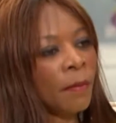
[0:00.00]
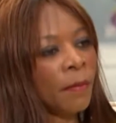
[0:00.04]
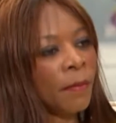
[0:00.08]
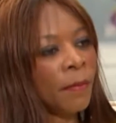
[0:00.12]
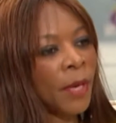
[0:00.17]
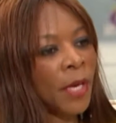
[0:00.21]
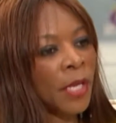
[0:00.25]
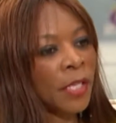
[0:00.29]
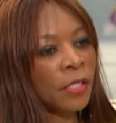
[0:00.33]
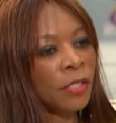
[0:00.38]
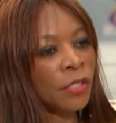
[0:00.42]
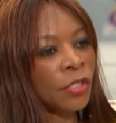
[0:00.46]

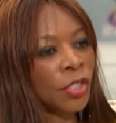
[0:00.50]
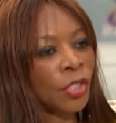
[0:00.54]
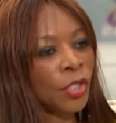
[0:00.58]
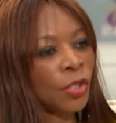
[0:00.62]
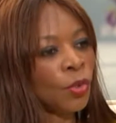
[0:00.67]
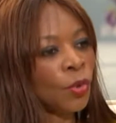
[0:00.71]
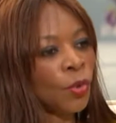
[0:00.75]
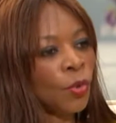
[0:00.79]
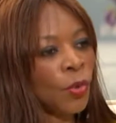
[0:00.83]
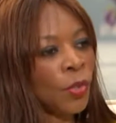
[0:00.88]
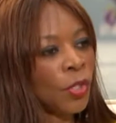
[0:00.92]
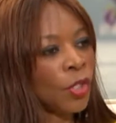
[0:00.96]
but to
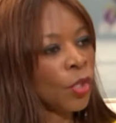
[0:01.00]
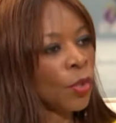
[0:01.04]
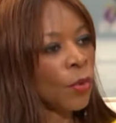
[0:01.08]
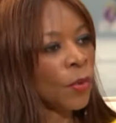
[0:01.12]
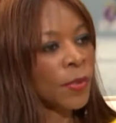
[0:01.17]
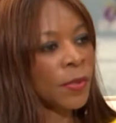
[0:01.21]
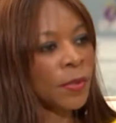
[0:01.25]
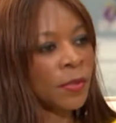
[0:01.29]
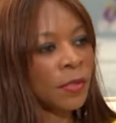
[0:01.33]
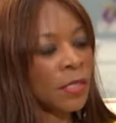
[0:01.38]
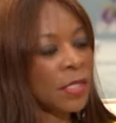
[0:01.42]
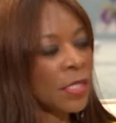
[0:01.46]
you know
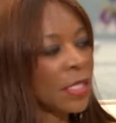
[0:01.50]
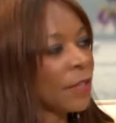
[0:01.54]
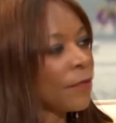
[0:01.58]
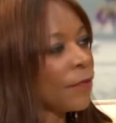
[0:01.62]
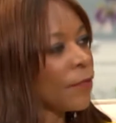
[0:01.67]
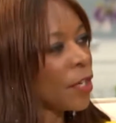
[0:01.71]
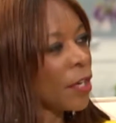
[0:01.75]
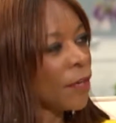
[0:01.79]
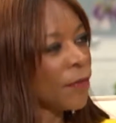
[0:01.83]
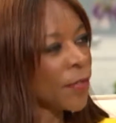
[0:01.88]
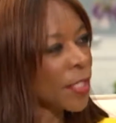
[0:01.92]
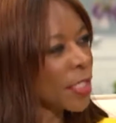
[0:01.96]

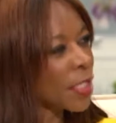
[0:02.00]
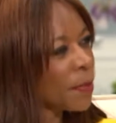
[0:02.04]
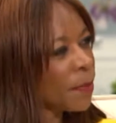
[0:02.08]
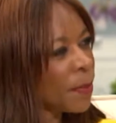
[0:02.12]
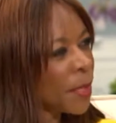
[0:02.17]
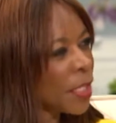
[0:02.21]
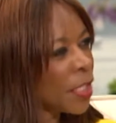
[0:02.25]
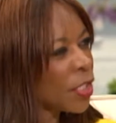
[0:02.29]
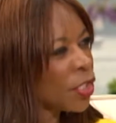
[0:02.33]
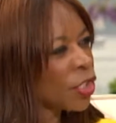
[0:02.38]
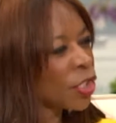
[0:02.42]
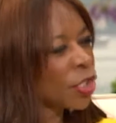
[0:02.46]
delivery of a
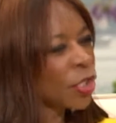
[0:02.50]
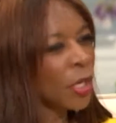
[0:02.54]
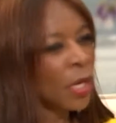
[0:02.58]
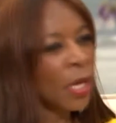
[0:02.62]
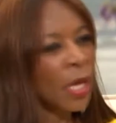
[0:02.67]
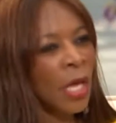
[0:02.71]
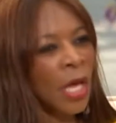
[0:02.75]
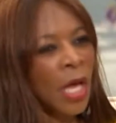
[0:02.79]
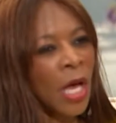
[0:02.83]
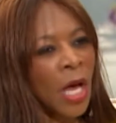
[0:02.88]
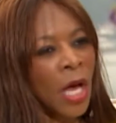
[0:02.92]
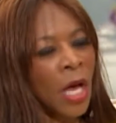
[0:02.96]
speech,
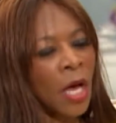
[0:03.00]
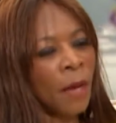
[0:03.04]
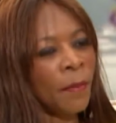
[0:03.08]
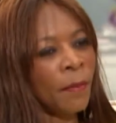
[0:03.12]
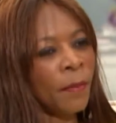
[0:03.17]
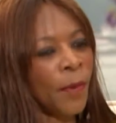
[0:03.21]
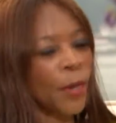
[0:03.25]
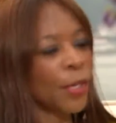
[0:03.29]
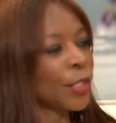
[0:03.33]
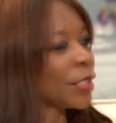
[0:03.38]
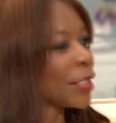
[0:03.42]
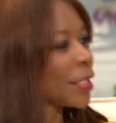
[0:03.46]
um,
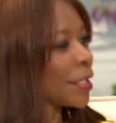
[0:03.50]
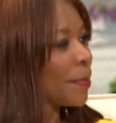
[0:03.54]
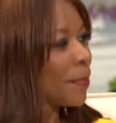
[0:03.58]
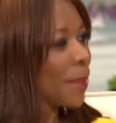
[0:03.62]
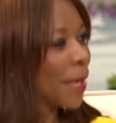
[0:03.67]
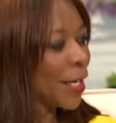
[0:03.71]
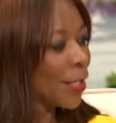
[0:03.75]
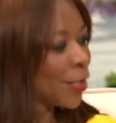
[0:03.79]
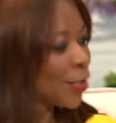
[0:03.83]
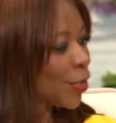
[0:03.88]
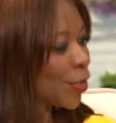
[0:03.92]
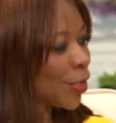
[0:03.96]

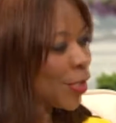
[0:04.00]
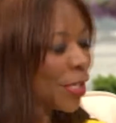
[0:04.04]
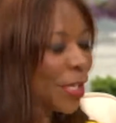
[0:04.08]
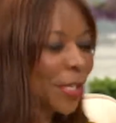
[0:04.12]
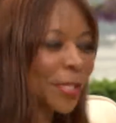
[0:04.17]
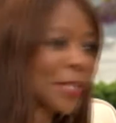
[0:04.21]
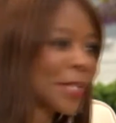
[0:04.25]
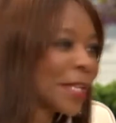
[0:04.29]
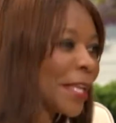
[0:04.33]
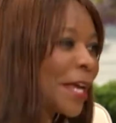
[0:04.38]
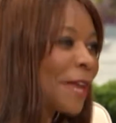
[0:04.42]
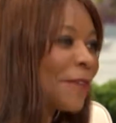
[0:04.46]
participation
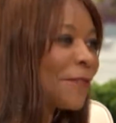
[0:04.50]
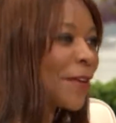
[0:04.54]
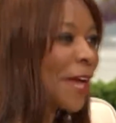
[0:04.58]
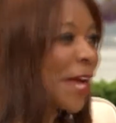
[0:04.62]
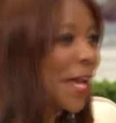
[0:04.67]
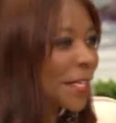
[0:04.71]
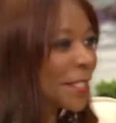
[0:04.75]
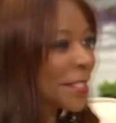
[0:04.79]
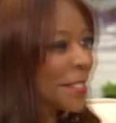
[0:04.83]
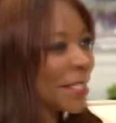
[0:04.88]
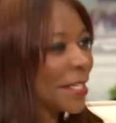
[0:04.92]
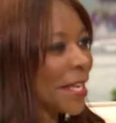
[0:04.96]
in the Life
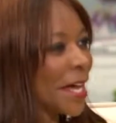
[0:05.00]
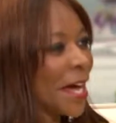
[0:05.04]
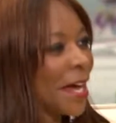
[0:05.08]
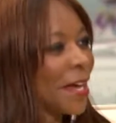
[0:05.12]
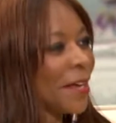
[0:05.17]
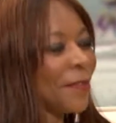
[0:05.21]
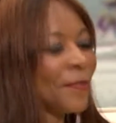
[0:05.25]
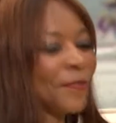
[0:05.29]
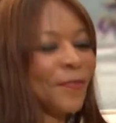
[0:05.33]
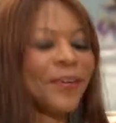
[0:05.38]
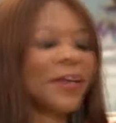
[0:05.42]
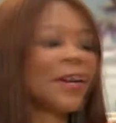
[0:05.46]
Hacks
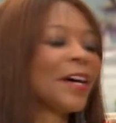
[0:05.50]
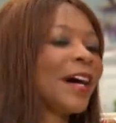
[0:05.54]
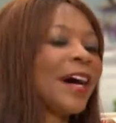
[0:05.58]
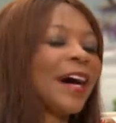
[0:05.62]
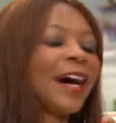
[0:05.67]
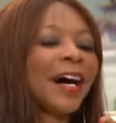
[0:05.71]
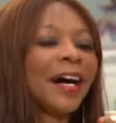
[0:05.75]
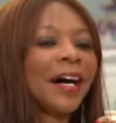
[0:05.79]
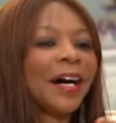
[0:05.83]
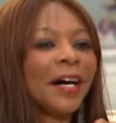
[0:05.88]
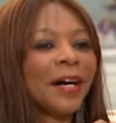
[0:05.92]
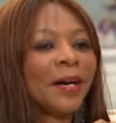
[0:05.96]
Live
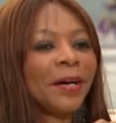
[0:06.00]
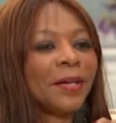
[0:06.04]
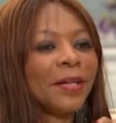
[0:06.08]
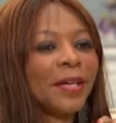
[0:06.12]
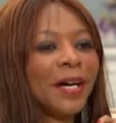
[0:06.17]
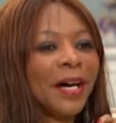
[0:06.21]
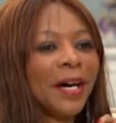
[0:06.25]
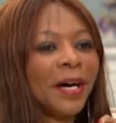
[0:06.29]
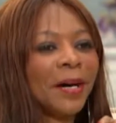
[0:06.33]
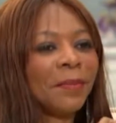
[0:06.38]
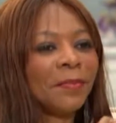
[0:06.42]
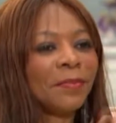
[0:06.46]
uh,
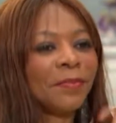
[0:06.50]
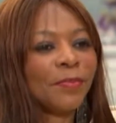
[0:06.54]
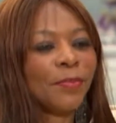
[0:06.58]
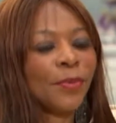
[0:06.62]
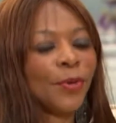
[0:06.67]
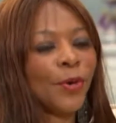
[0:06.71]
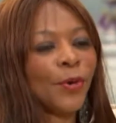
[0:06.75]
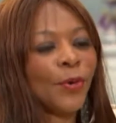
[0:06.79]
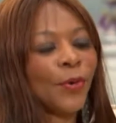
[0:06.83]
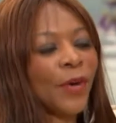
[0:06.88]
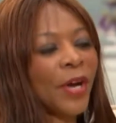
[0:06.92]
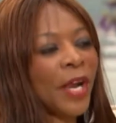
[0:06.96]
um,
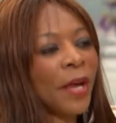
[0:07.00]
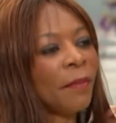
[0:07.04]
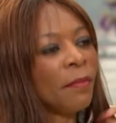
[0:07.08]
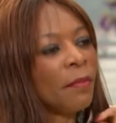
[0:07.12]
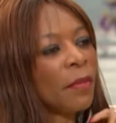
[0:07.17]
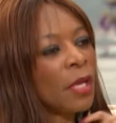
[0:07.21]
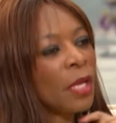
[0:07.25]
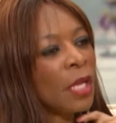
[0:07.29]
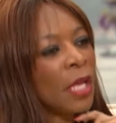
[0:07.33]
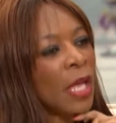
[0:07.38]
program.